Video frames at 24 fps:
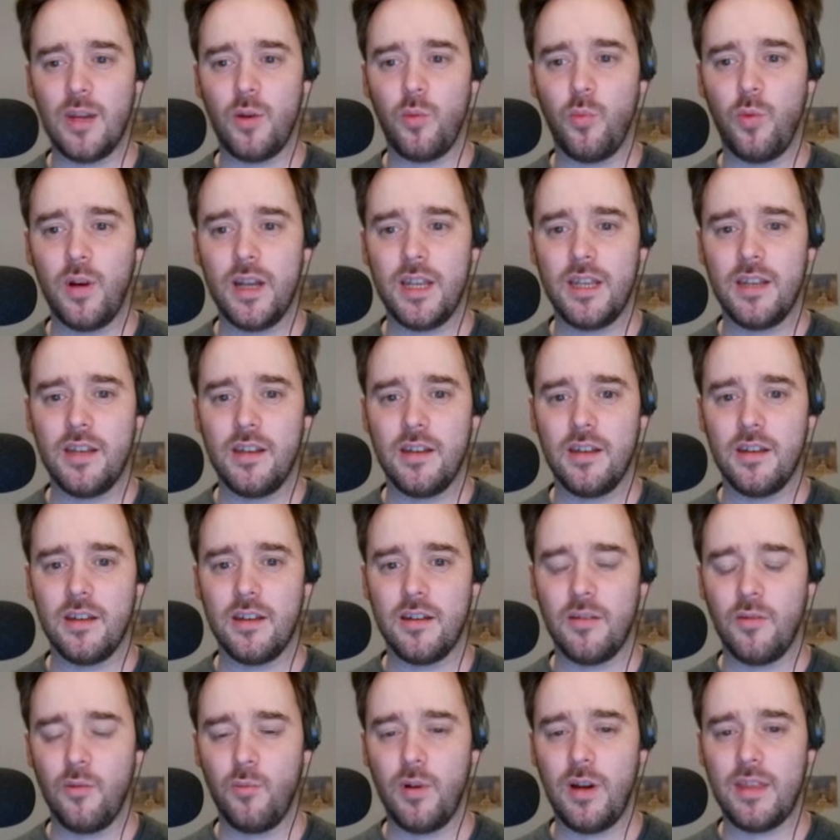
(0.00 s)
win
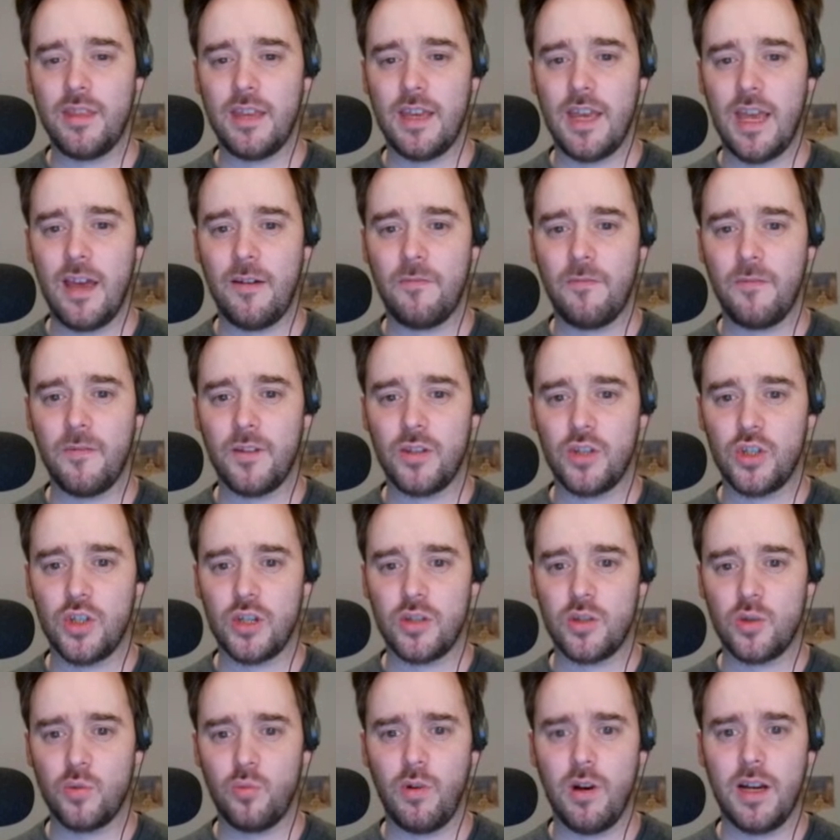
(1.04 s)
when they have
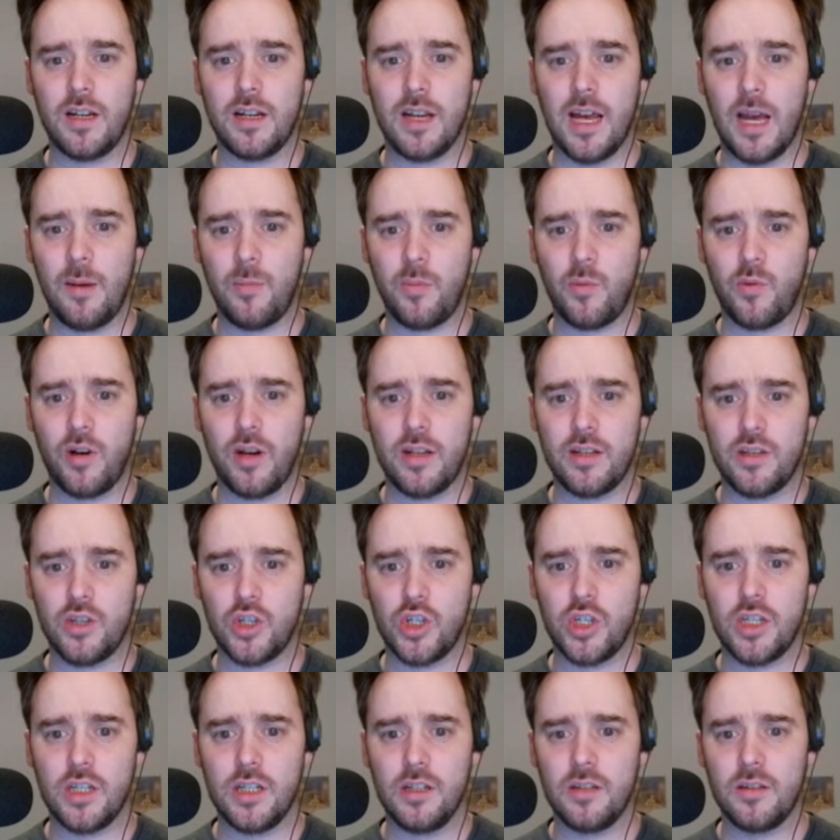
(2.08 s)
just one upgrade
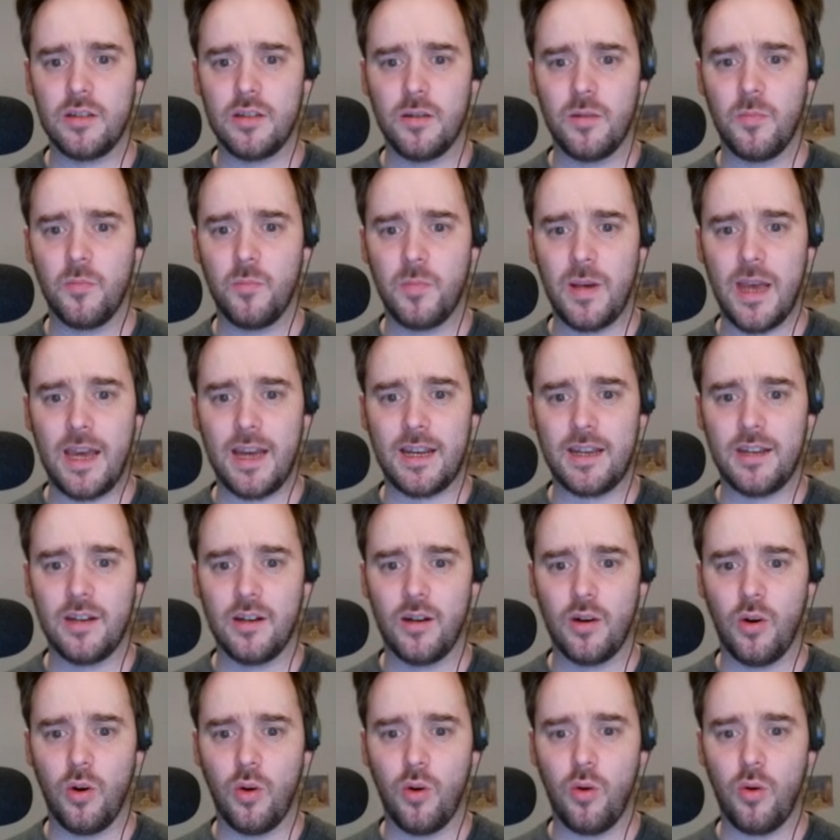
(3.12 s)
shield, pack,
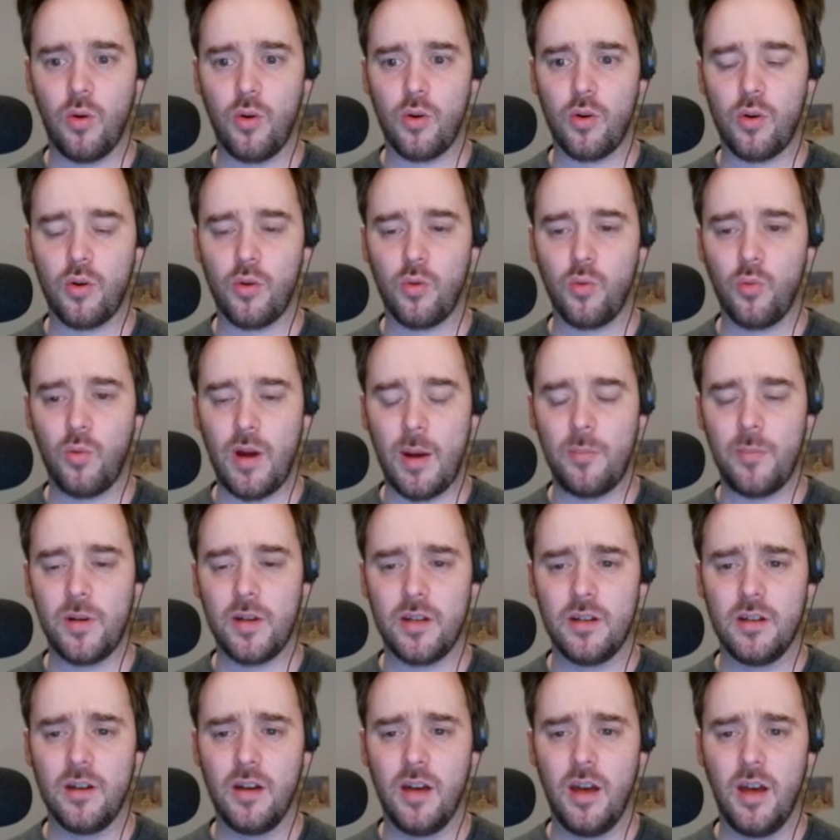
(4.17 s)
or
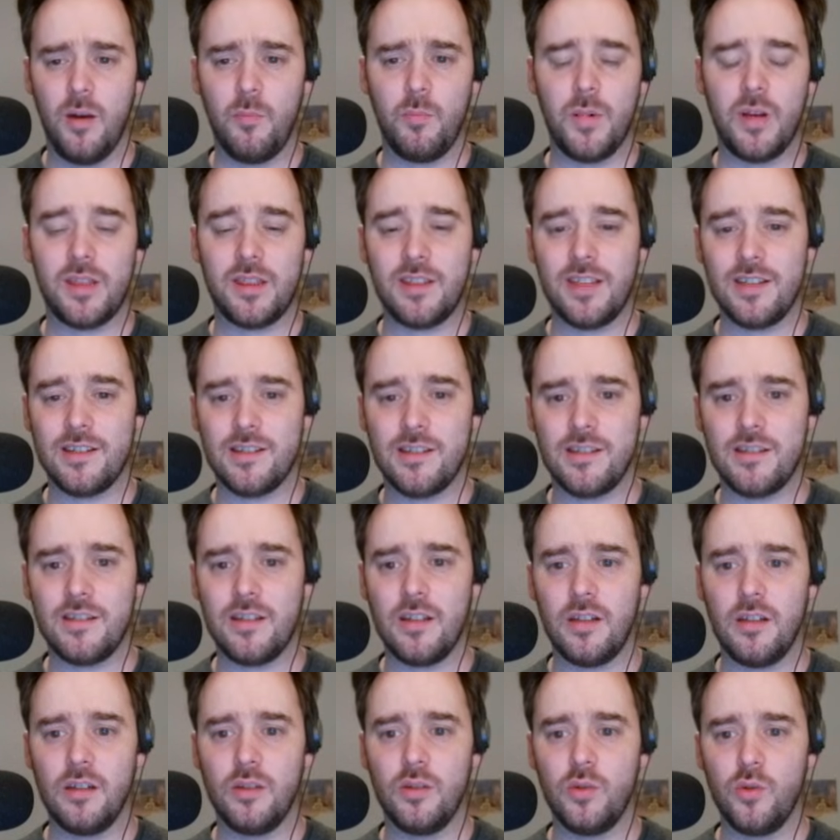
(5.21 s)
weapon, but they
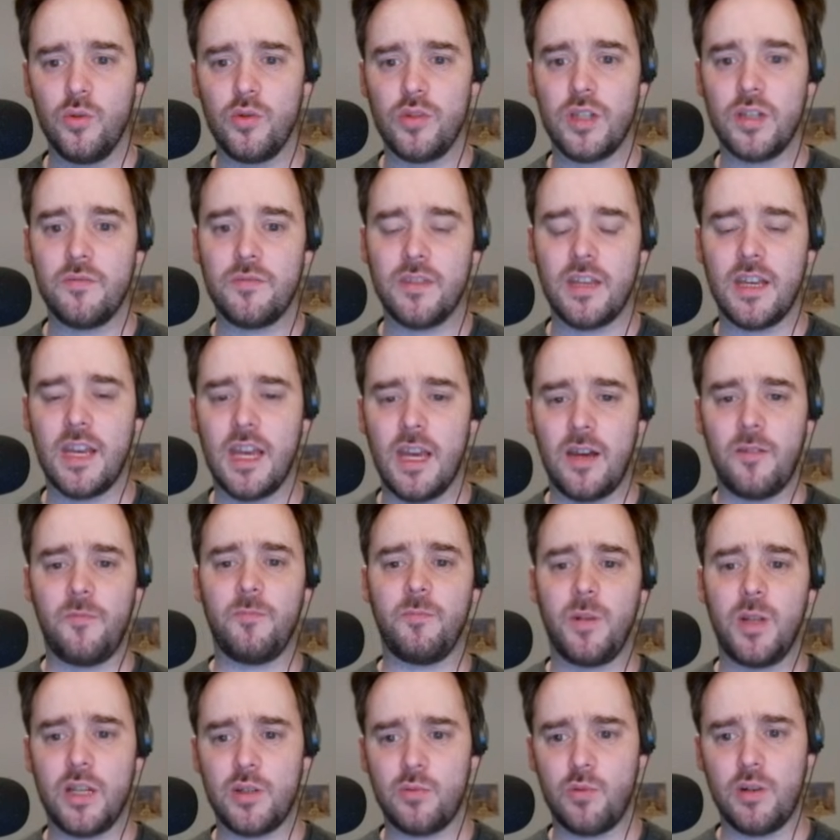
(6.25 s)
still lose if they have
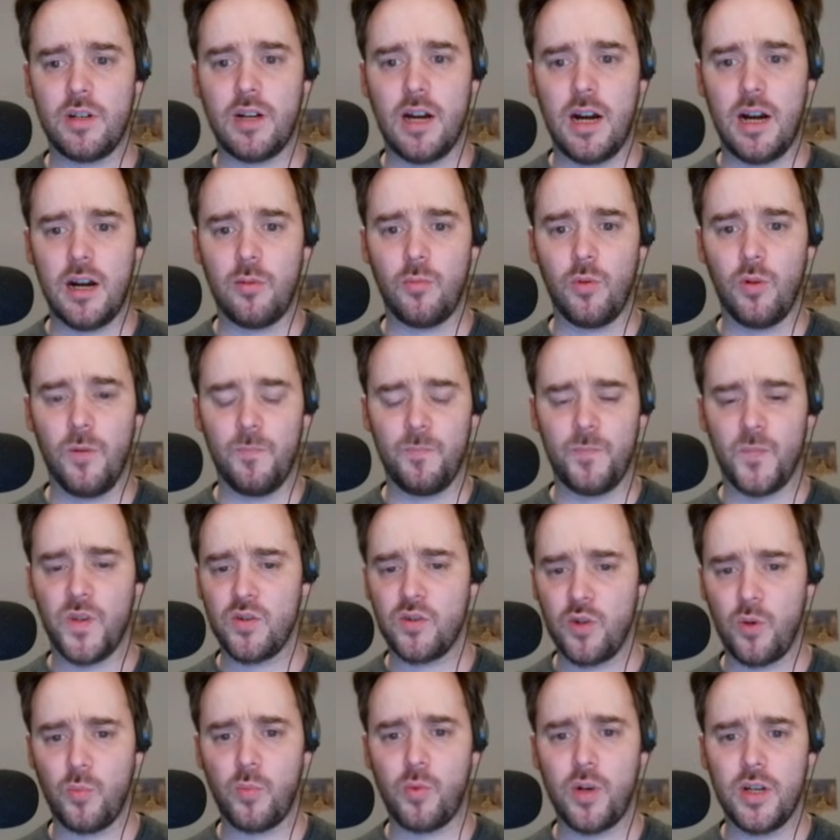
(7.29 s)
+1 armor.
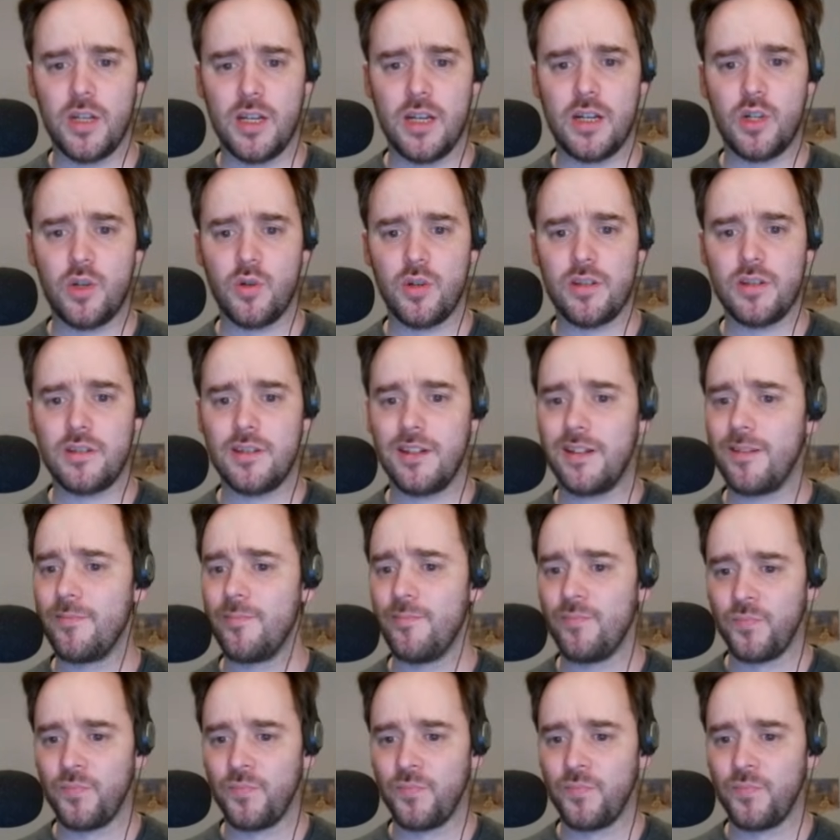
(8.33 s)
So pretty interesting.